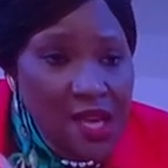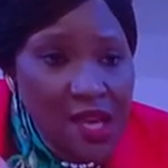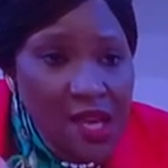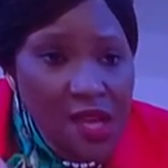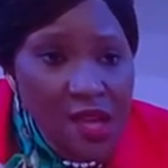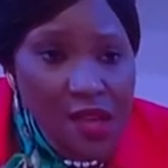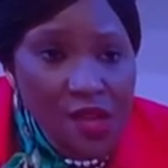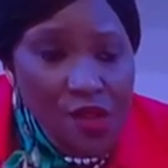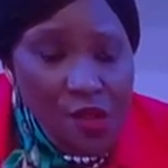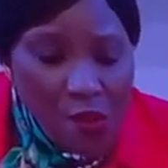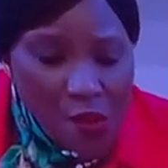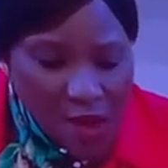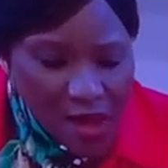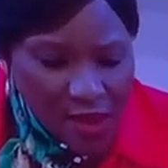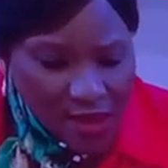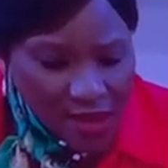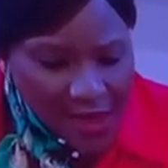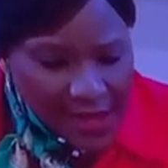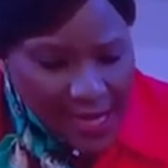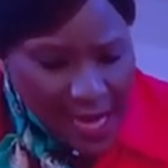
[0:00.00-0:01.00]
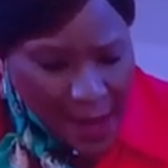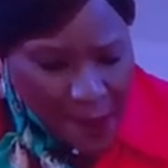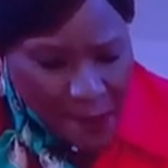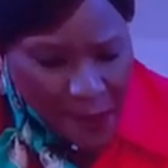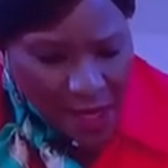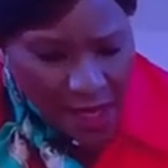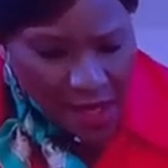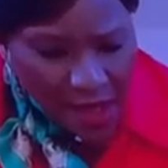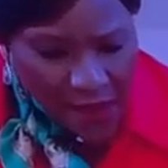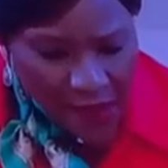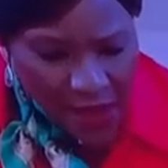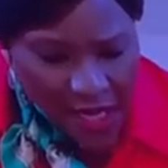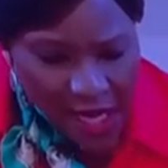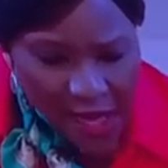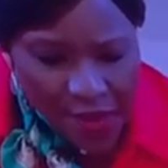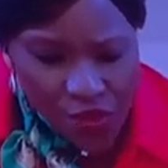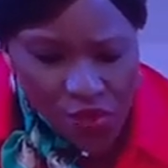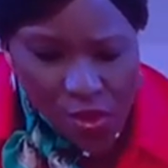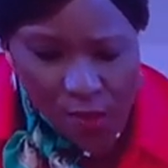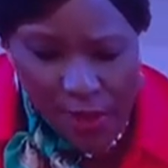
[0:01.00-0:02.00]
the work that's happening in the
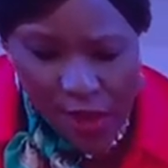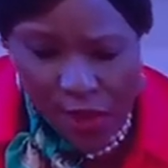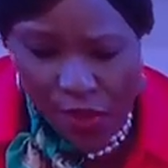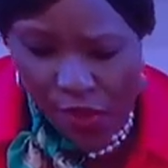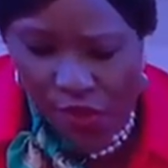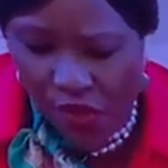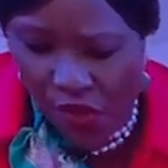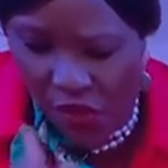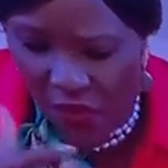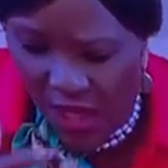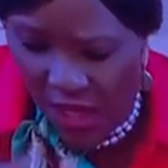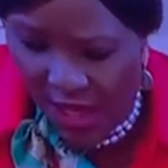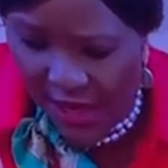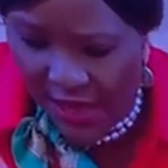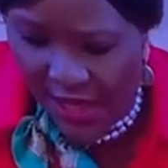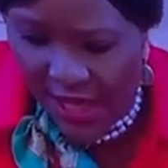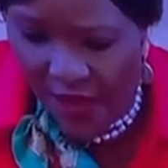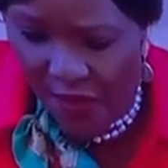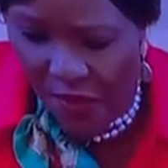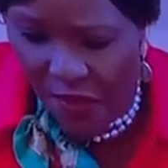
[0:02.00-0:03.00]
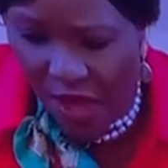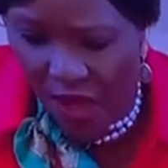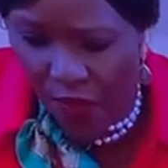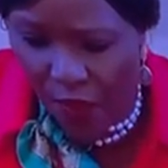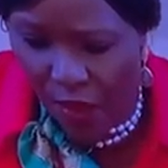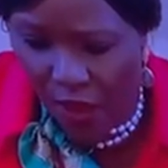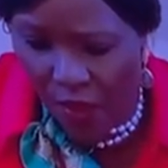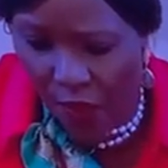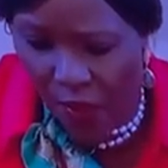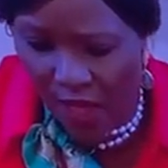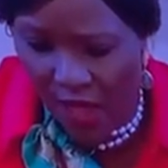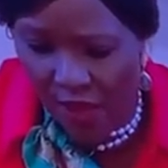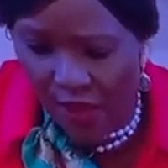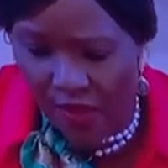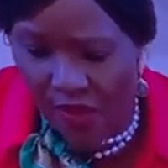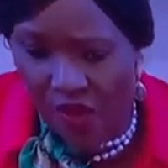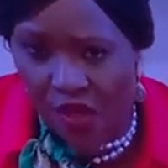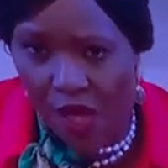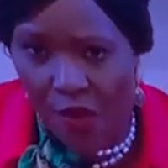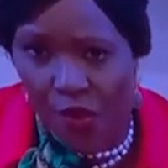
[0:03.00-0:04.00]
country, but also really celebrate World Wetlands
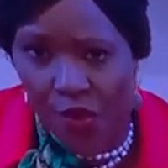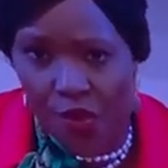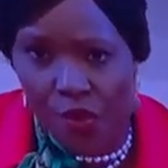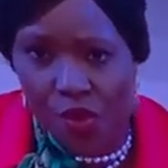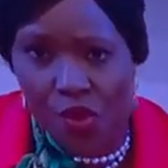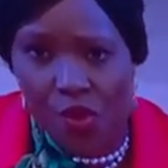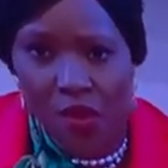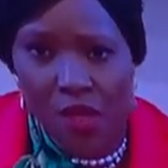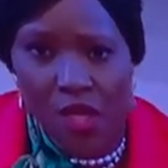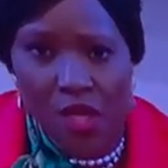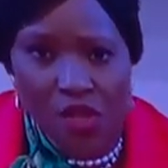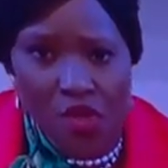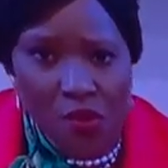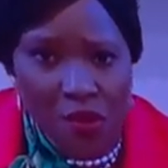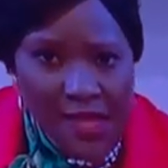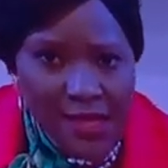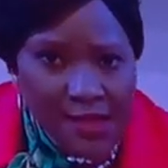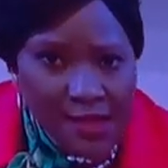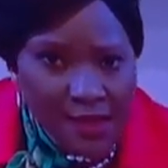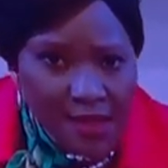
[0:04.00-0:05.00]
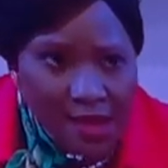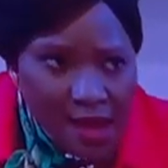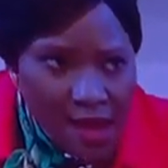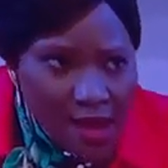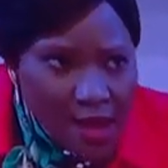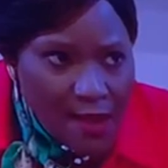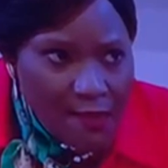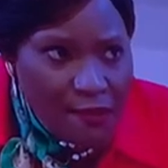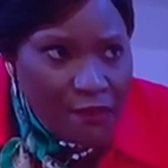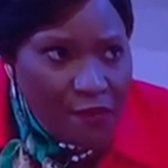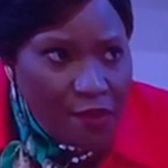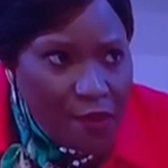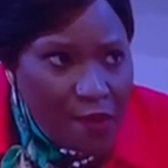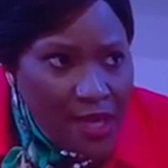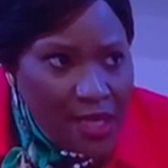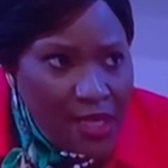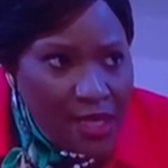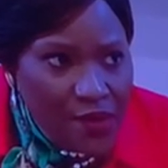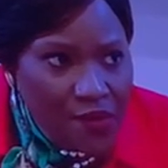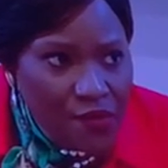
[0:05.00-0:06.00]
Day, which was talking to its time for
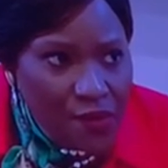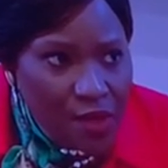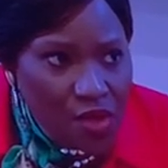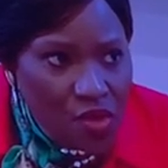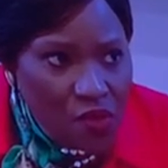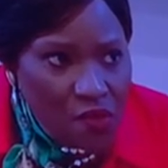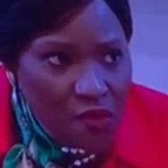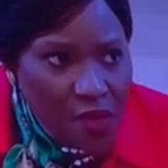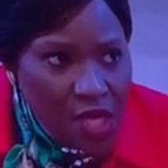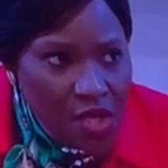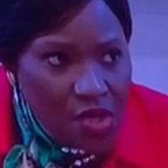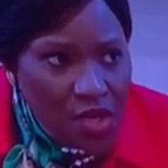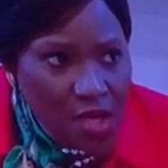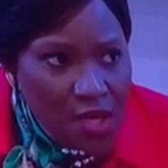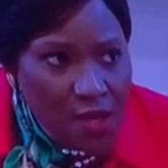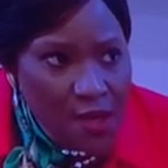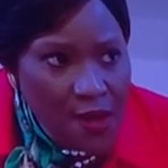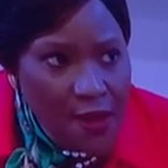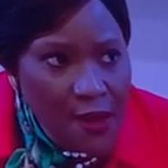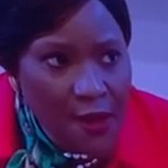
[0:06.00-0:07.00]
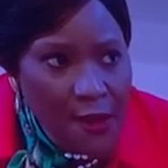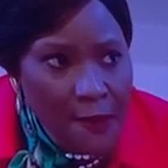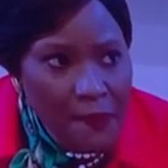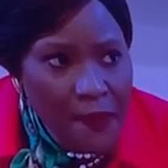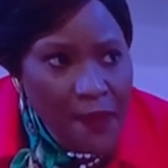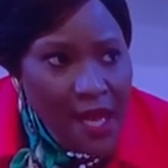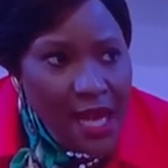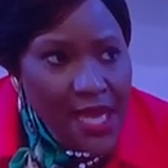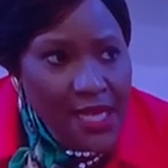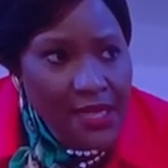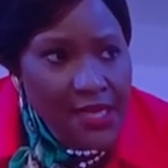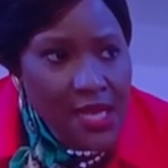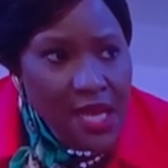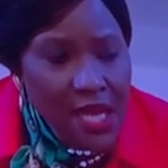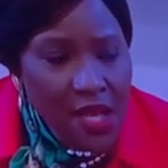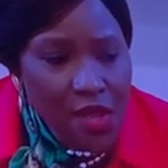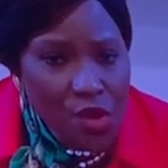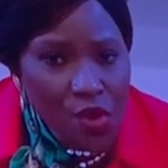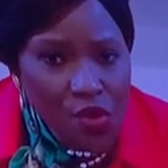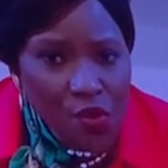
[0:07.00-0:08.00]
wetland restoration. And seeing
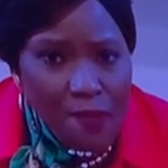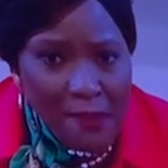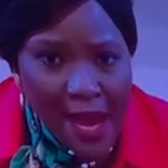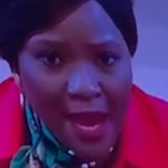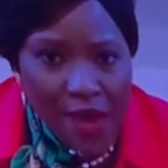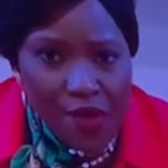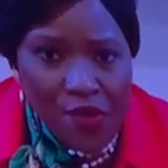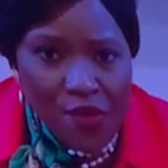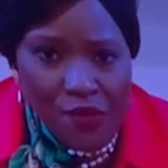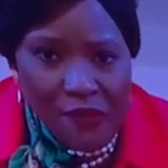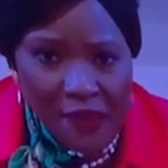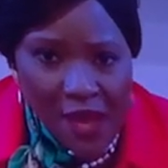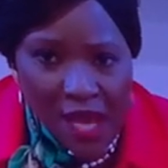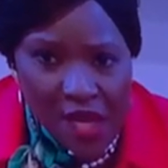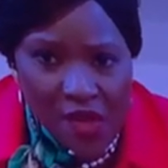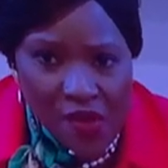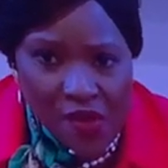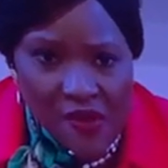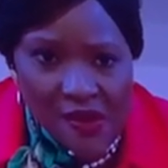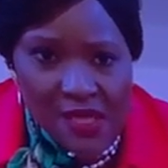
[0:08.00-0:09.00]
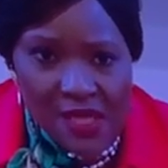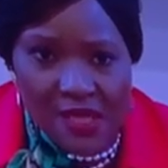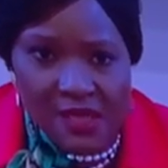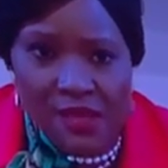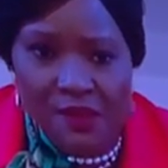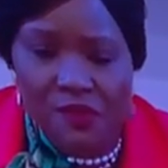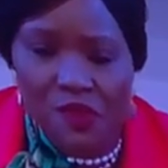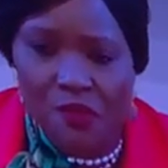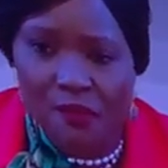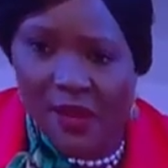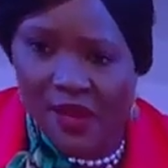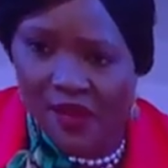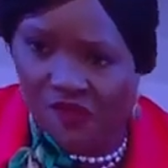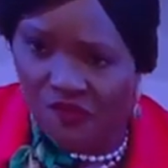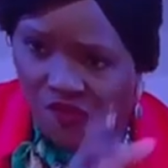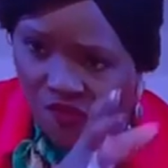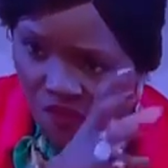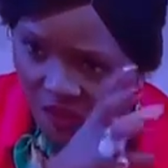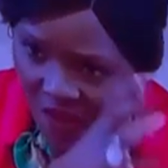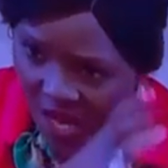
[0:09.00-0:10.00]
those mangrove ecosystems, but
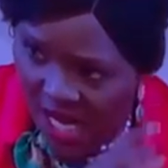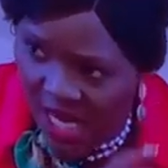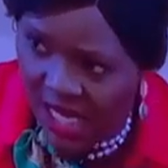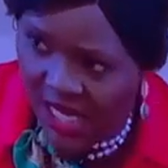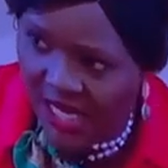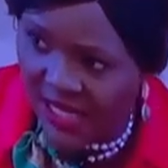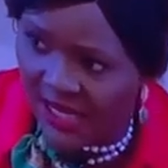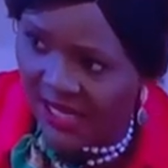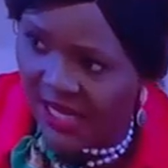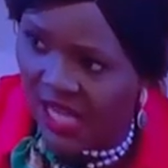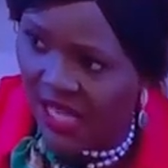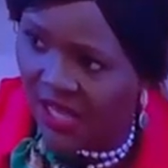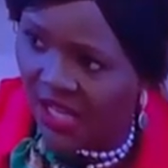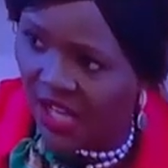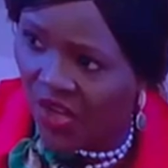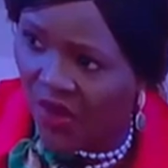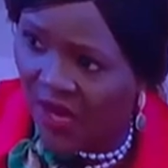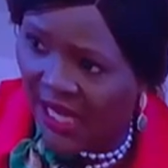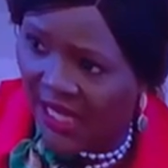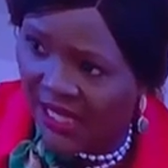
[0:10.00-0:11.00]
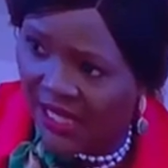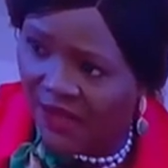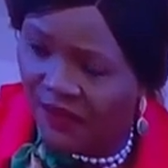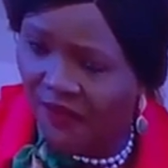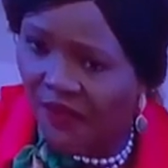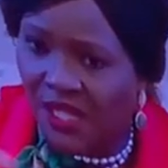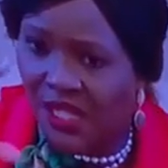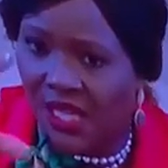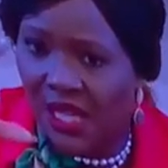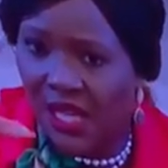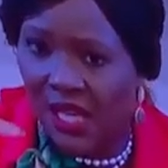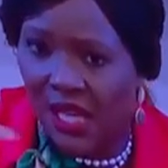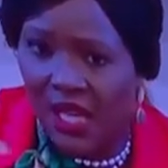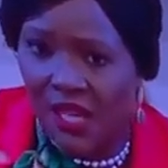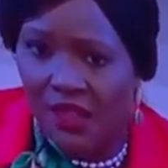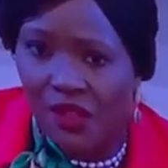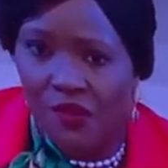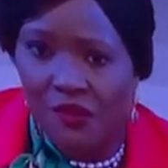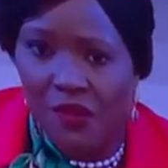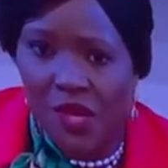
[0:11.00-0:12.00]
really seeing the connectivity in
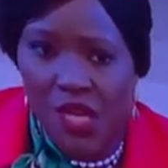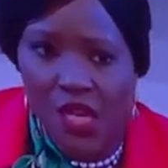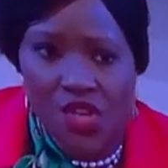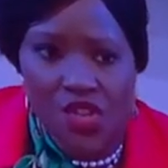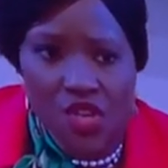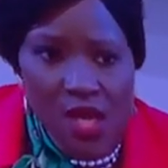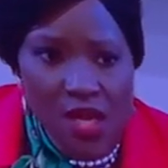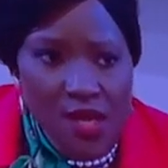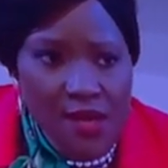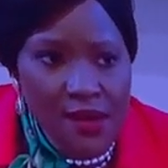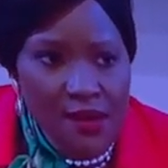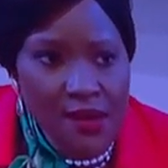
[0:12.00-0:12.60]
the region